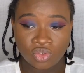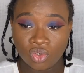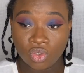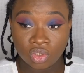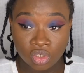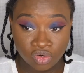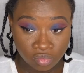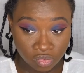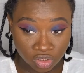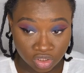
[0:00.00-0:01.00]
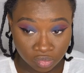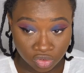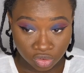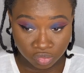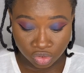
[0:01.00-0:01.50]
So the cream blush I'm
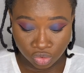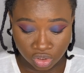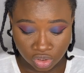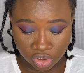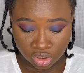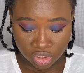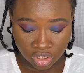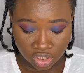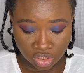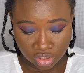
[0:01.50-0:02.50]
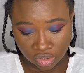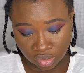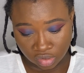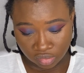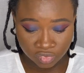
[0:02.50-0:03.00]
gonna be using today is
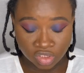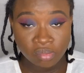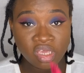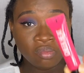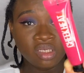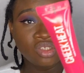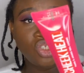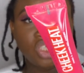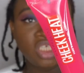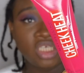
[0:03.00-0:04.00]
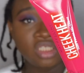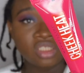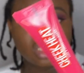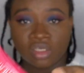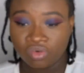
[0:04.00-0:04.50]
the Maybelline Cheek
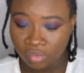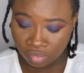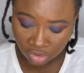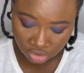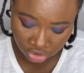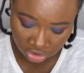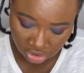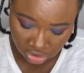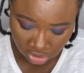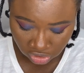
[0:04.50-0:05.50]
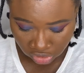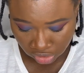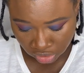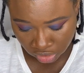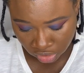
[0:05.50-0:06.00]
Heat cream blush
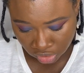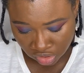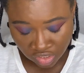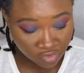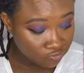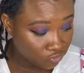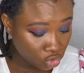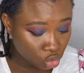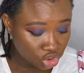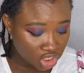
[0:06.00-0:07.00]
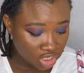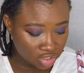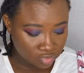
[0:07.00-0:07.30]
in Fuchsia.